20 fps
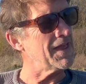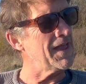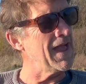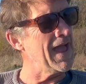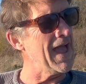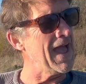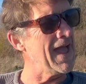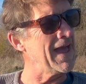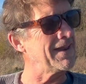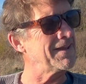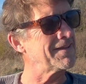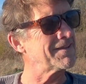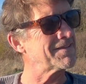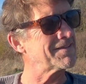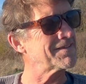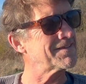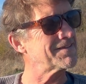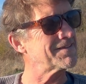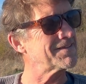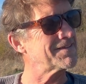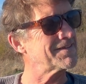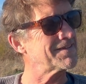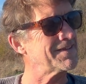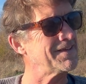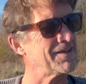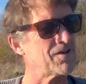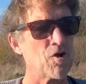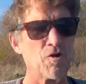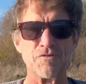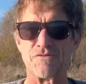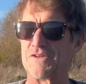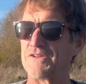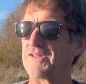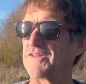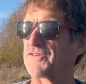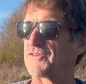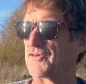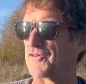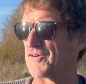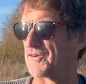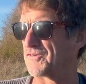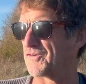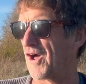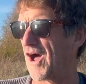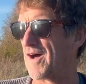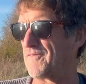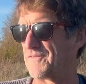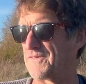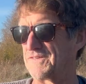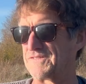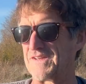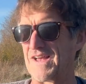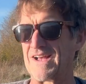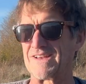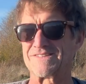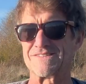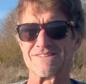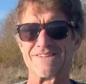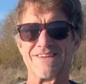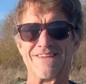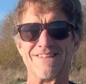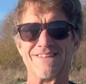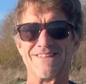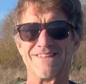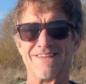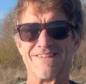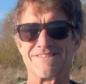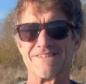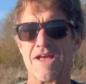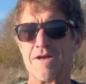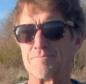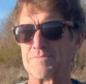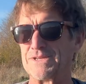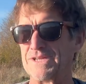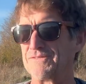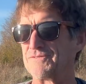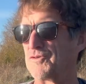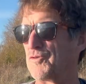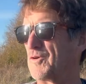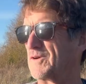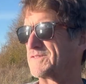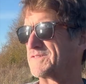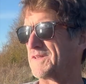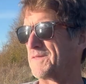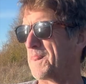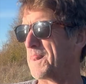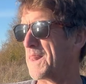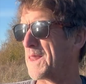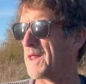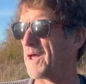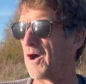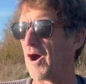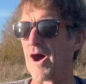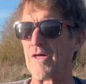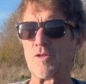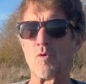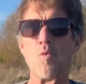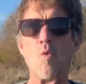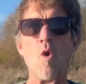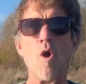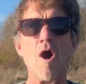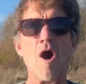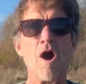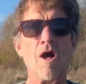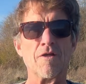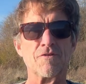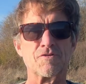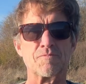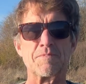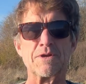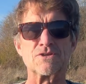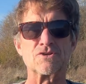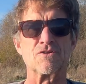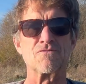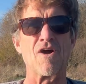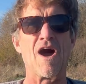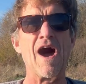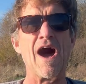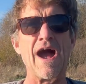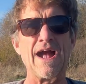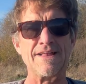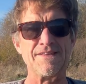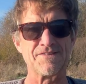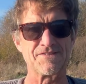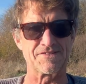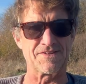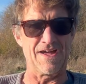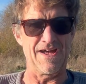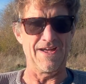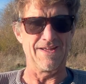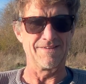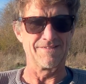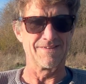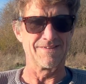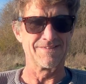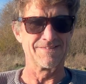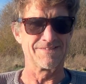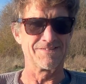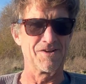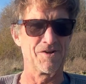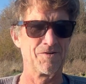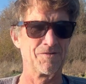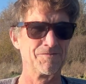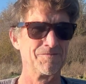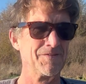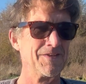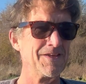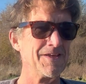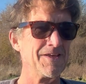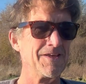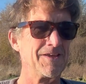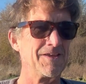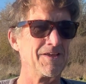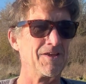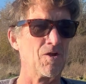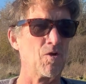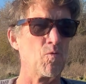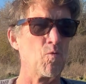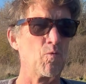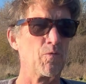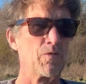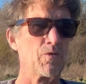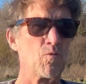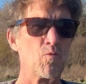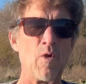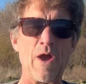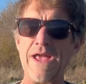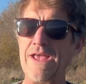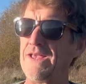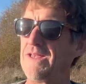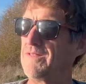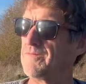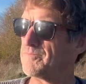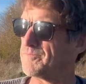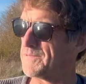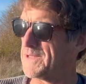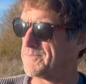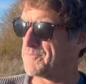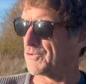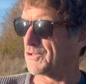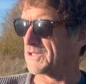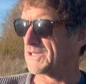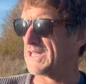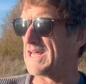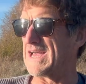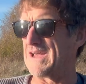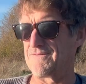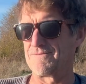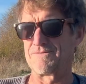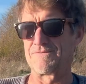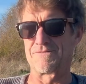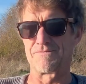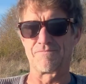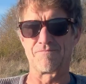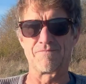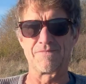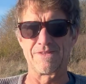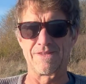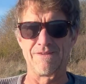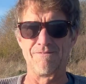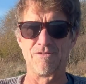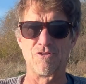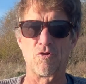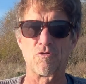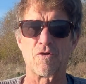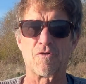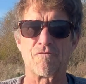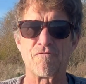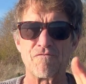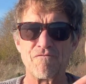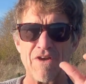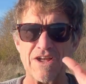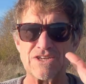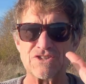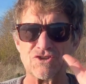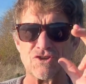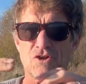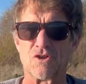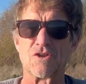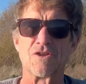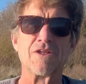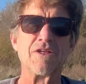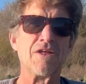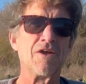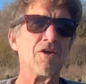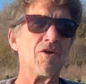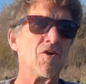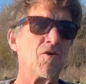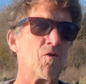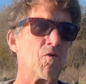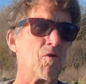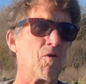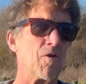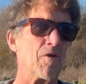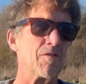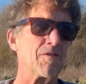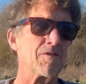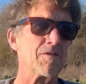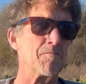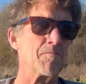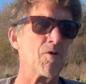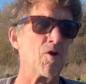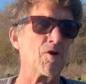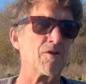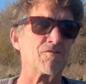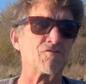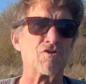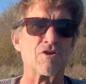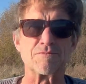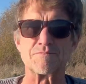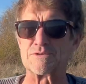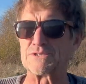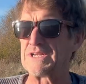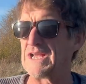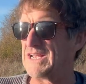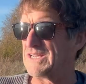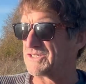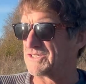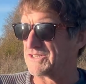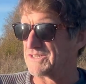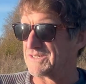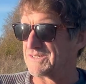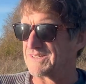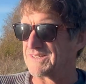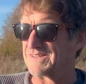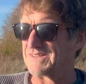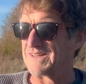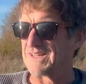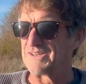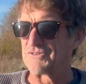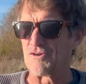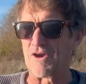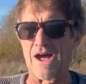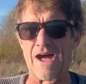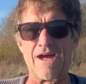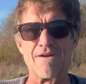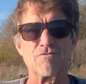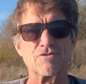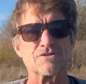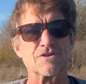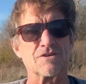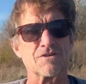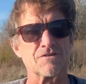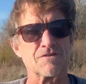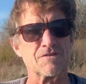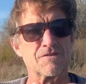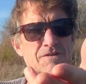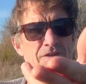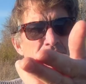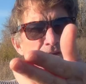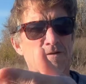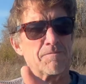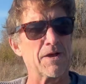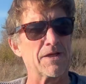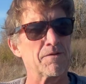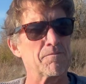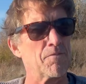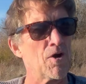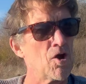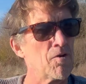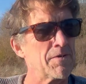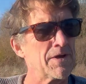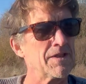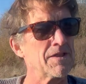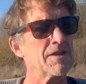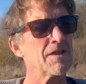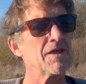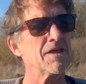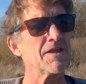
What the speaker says: And he goes into Turner's office, actually, and it's empty, of course. And on the wall is a picture of Einstein. And so, the way people live, even though they're fictional, or the mode of transportation they drive, which I'll tell you about in a moment,